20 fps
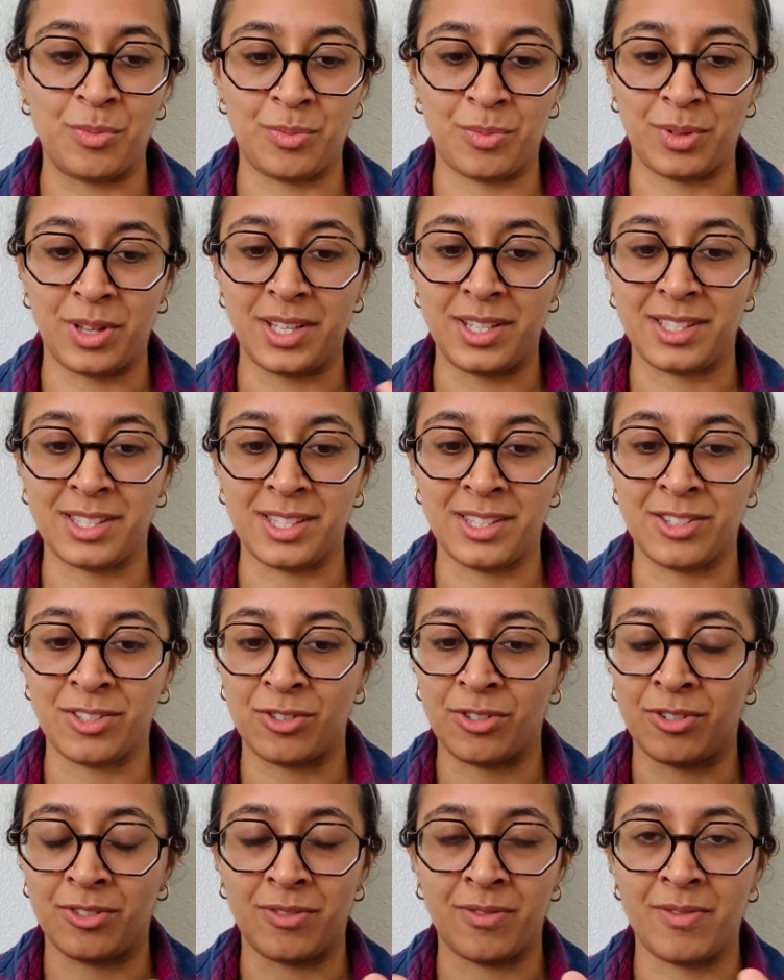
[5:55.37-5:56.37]
places
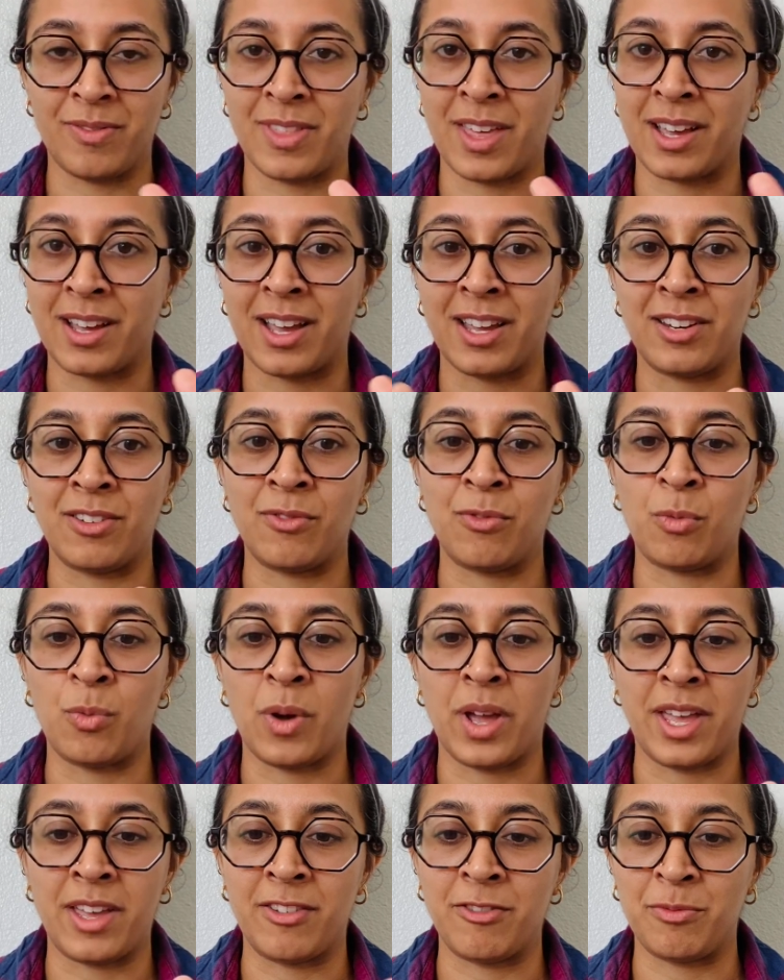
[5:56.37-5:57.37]
or that kind of
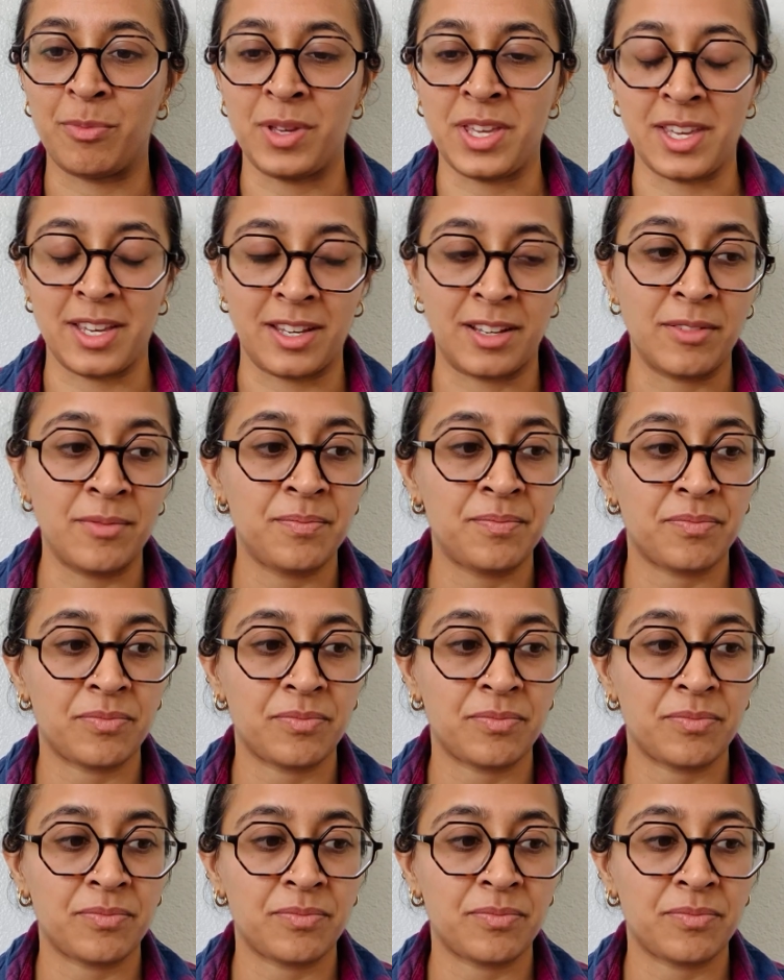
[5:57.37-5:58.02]
way of being.